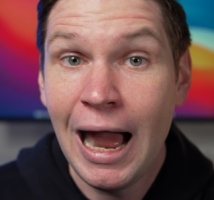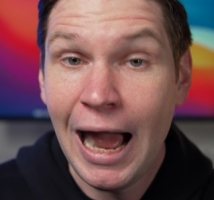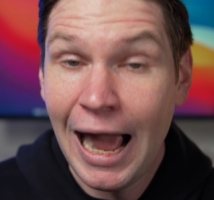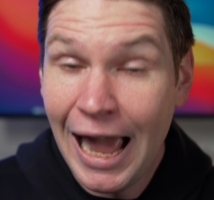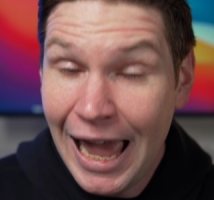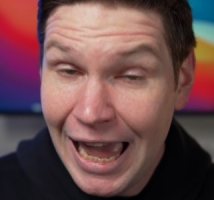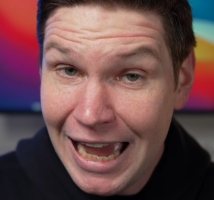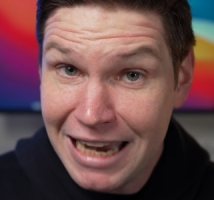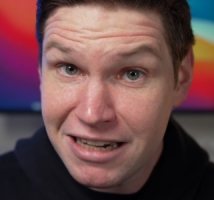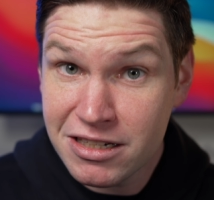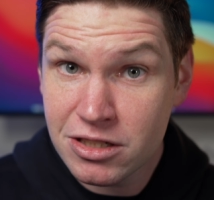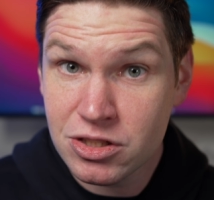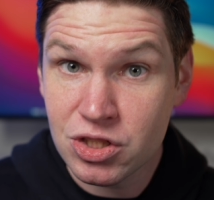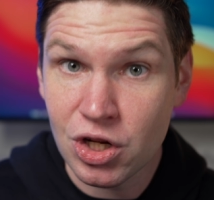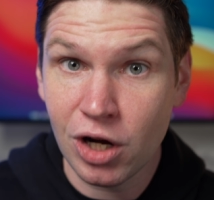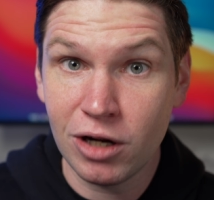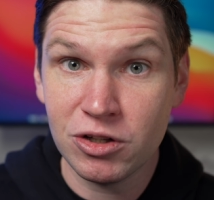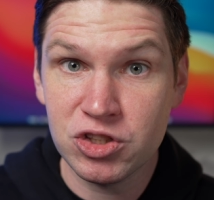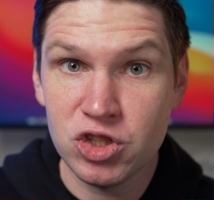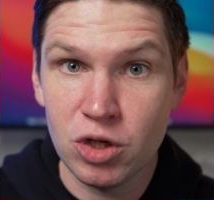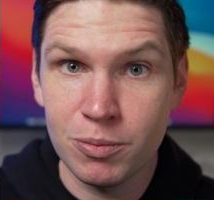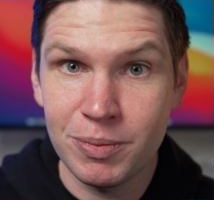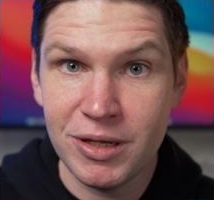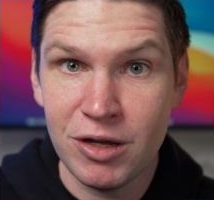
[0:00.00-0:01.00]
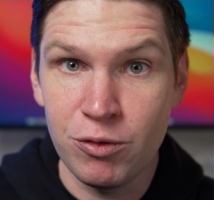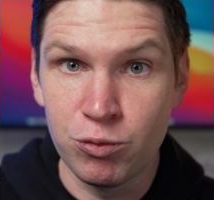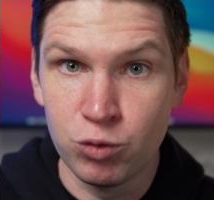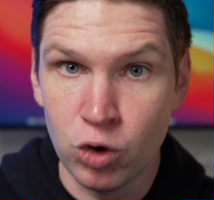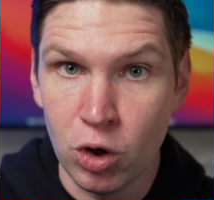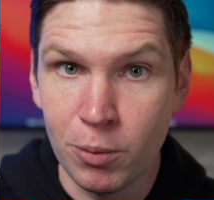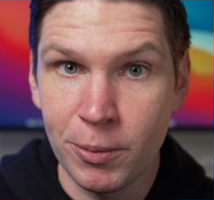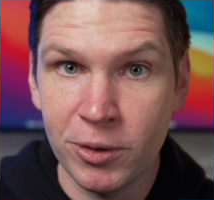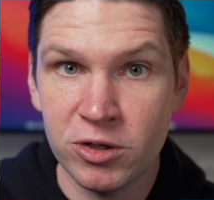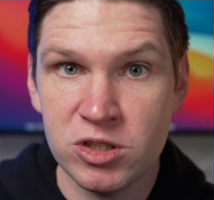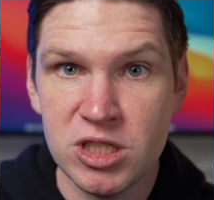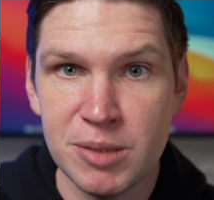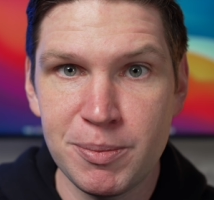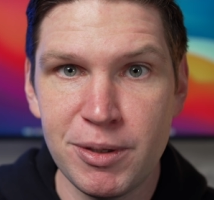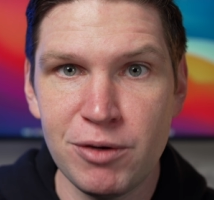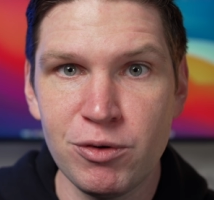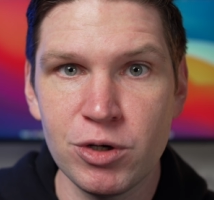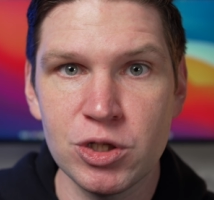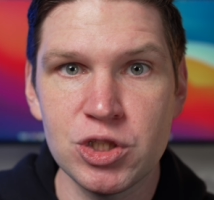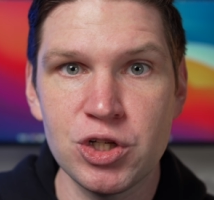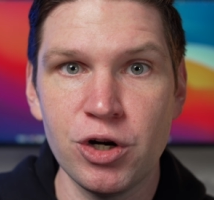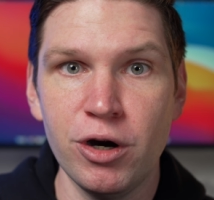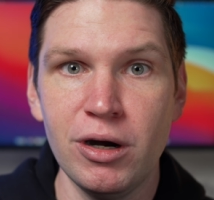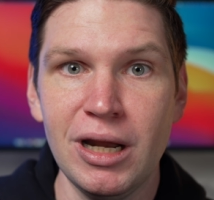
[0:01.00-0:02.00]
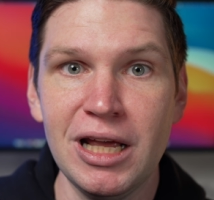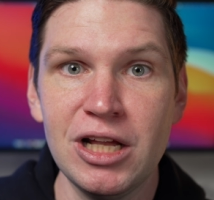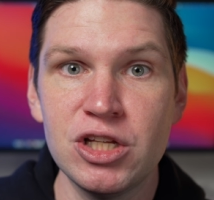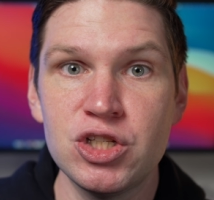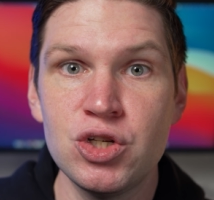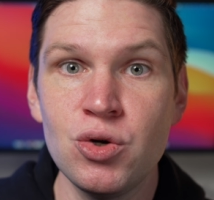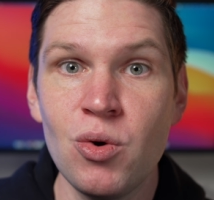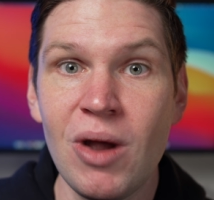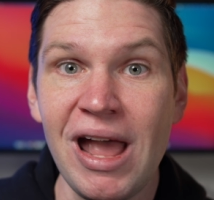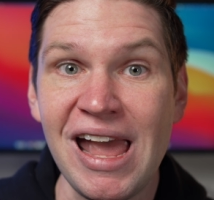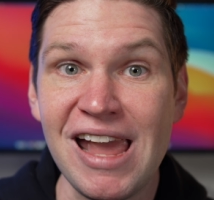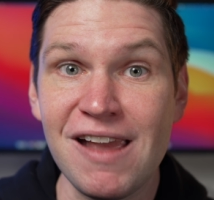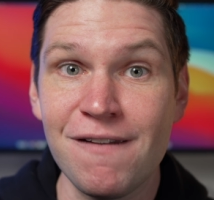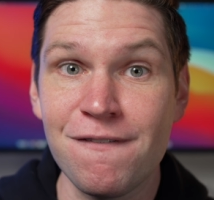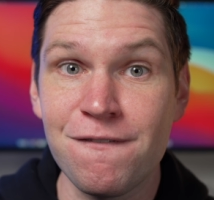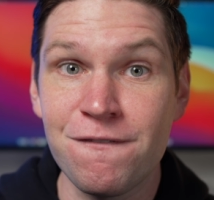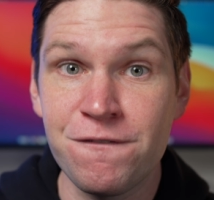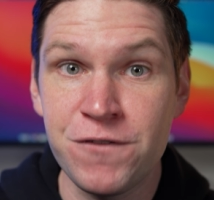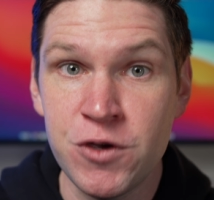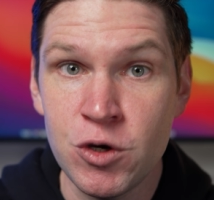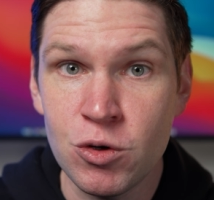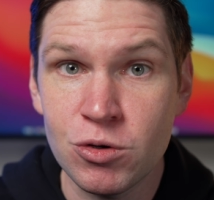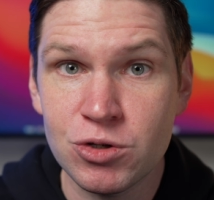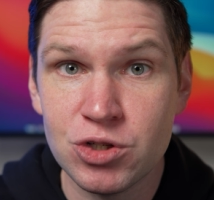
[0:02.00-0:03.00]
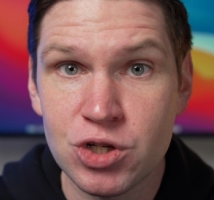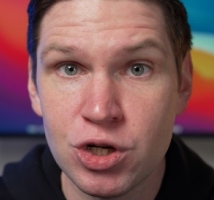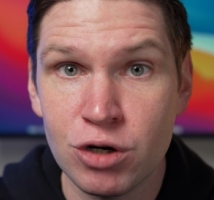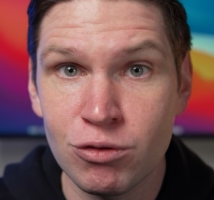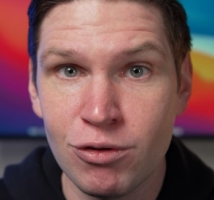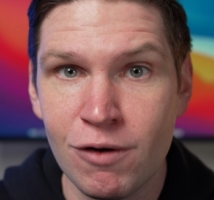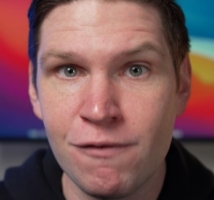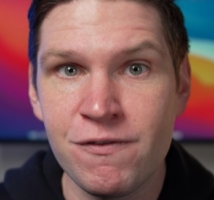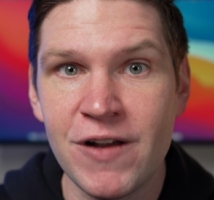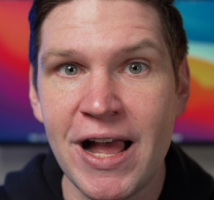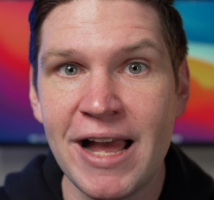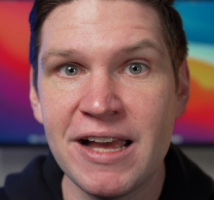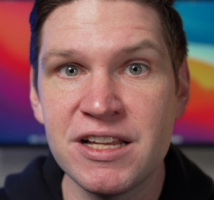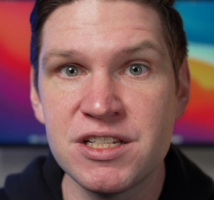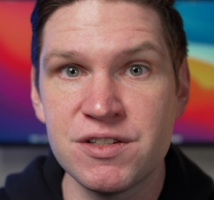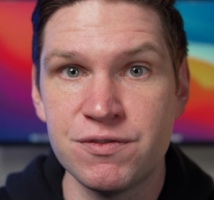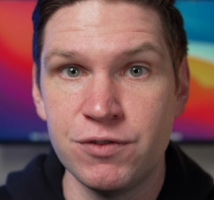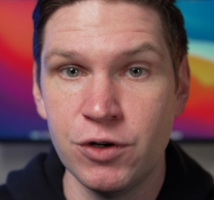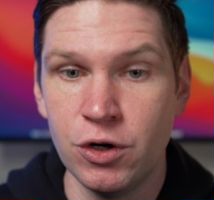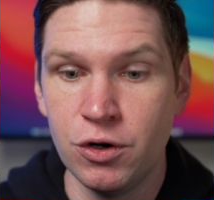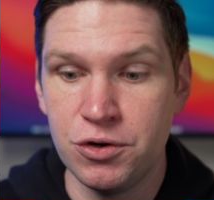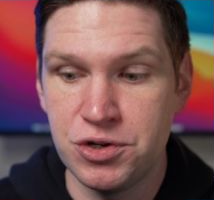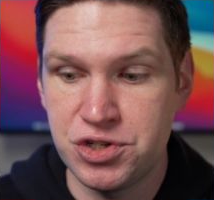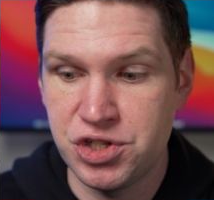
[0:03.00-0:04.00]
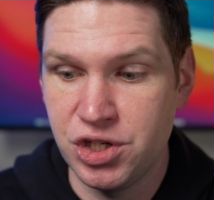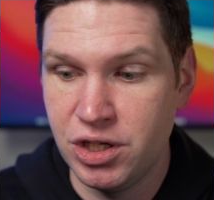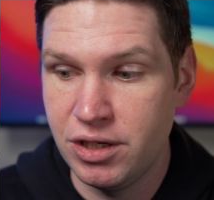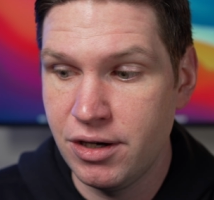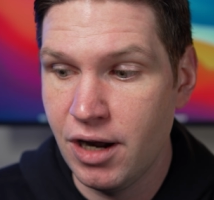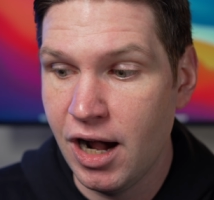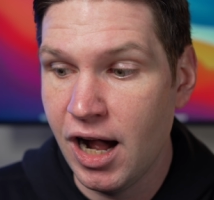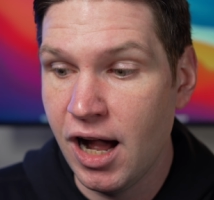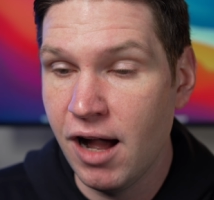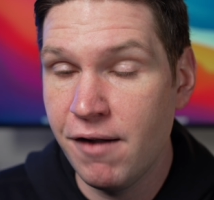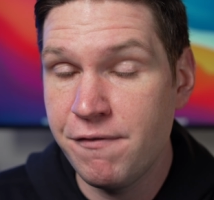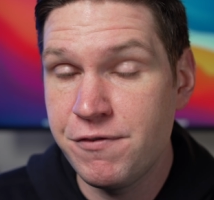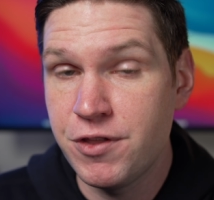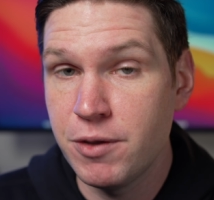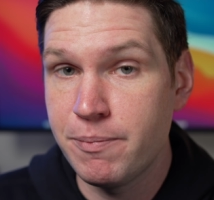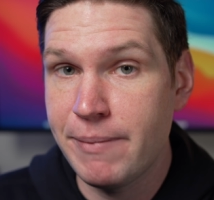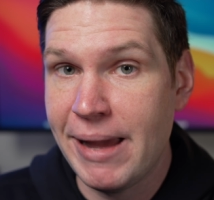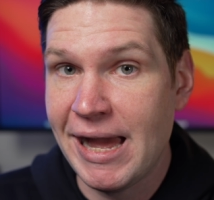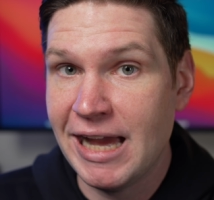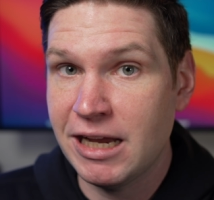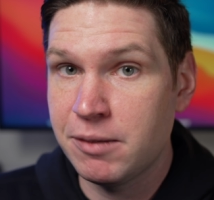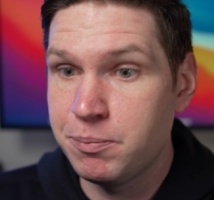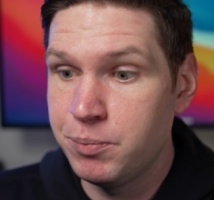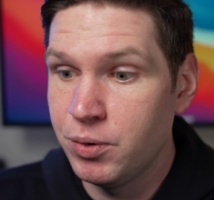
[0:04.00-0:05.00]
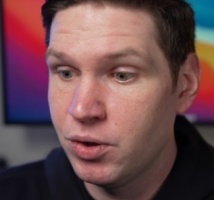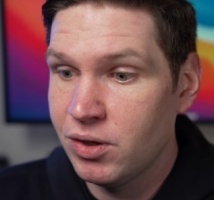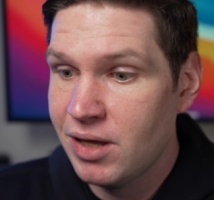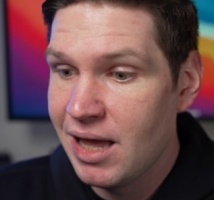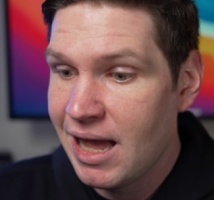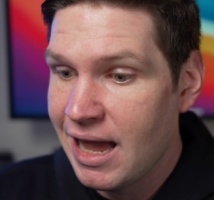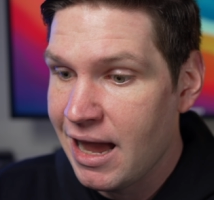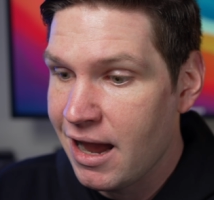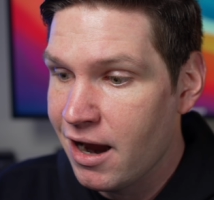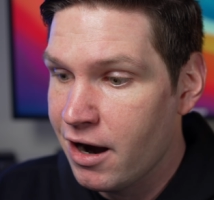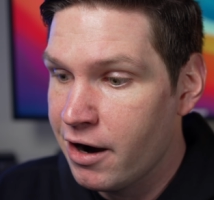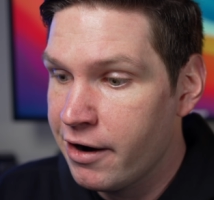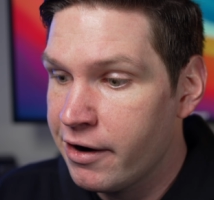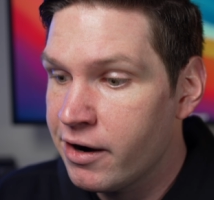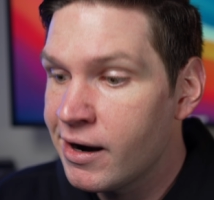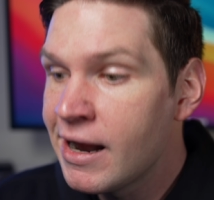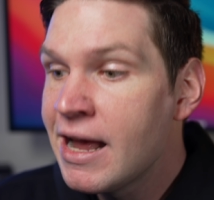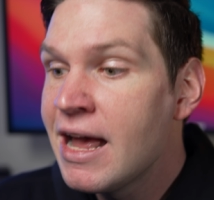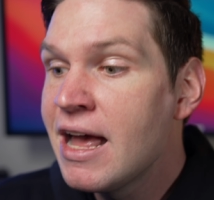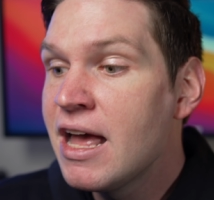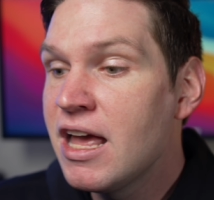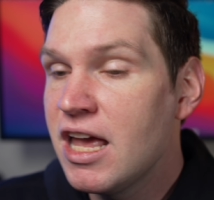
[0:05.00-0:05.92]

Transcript: and it's also be rumored to be returning to a future revised version of the MacBook Air